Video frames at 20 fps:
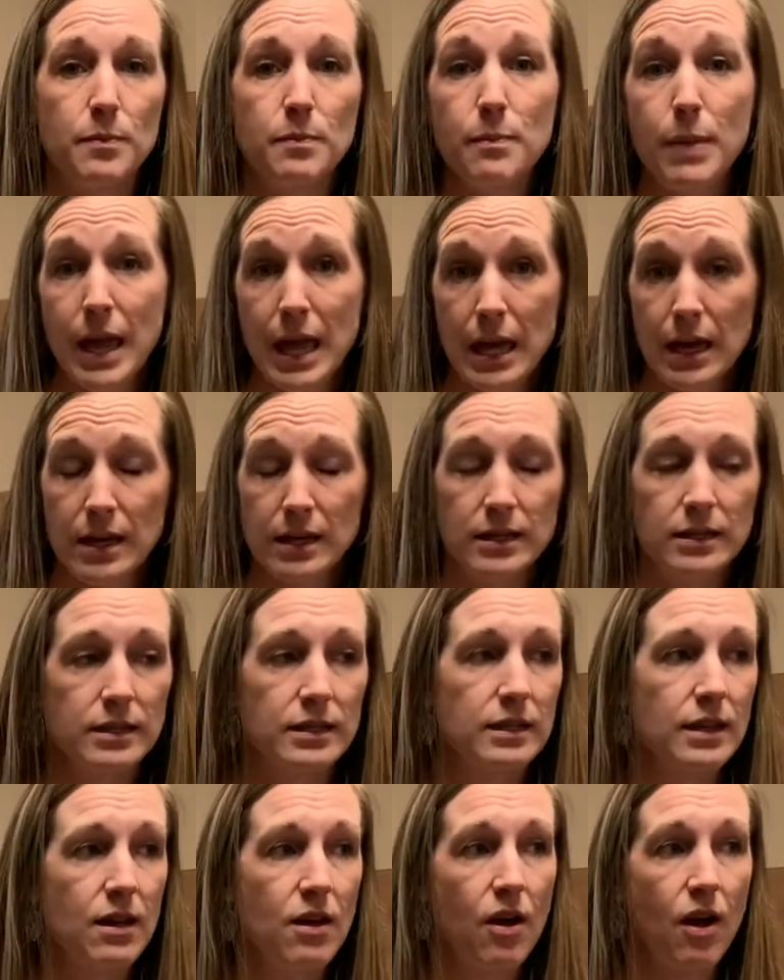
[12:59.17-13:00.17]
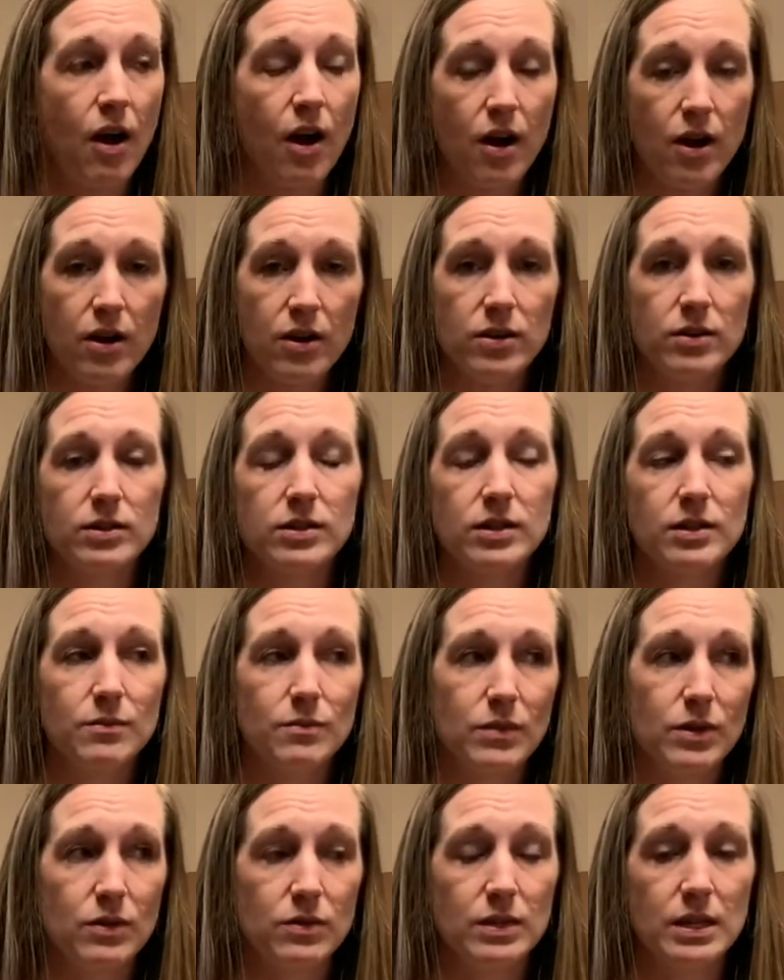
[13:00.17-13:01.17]
band, art,
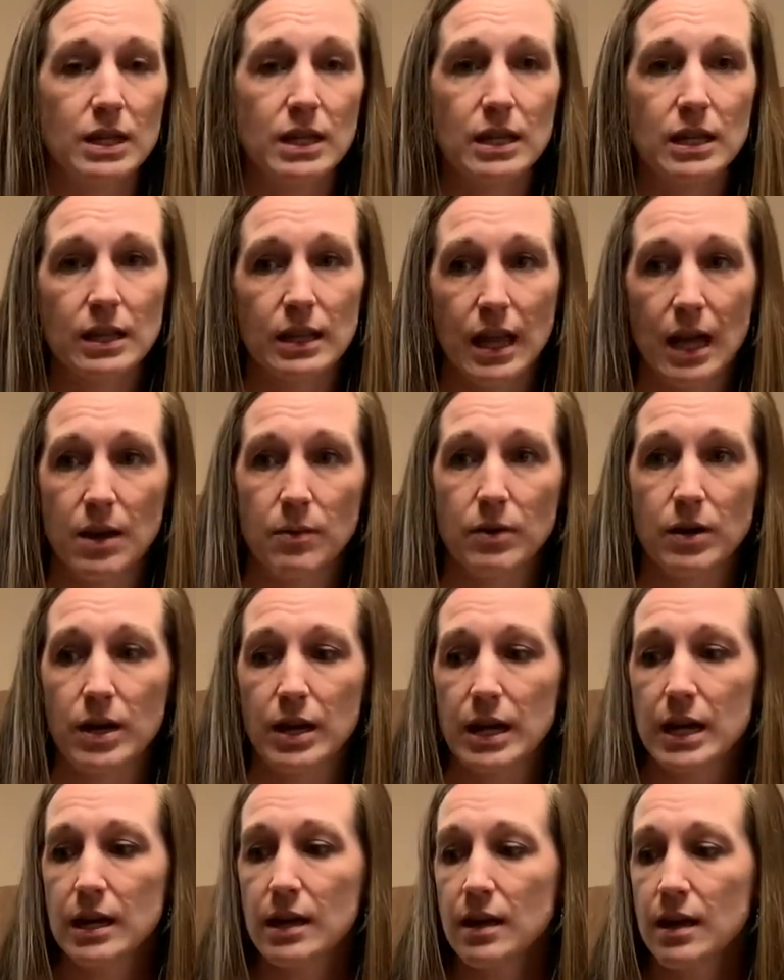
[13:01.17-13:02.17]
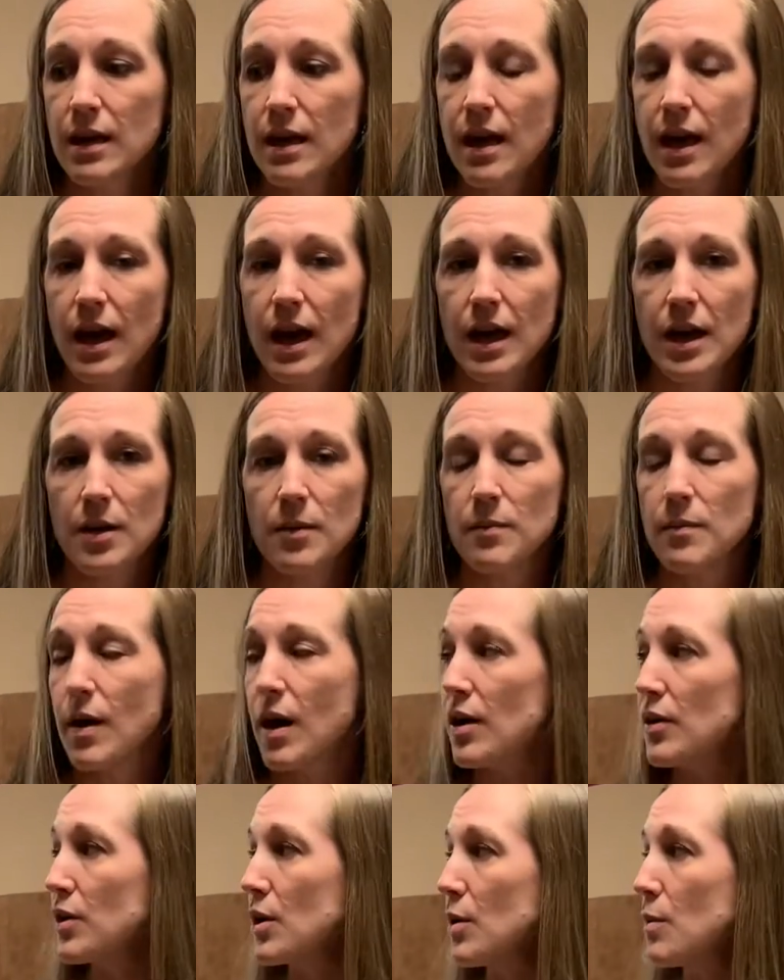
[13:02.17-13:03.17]
music, library.
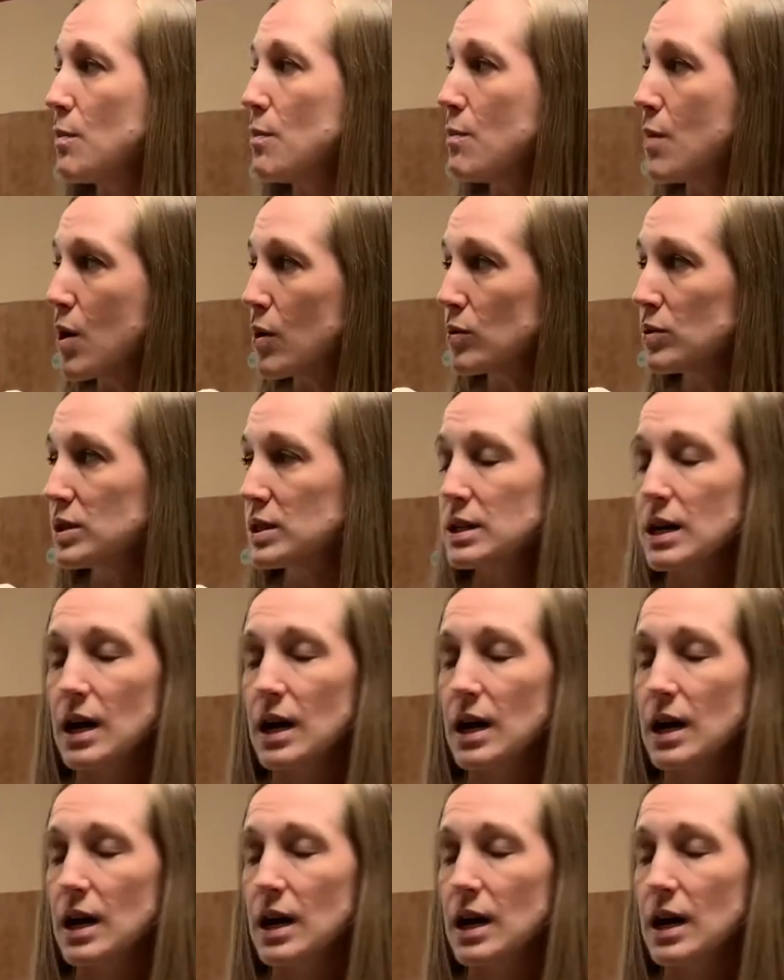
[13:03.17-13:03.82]
Although most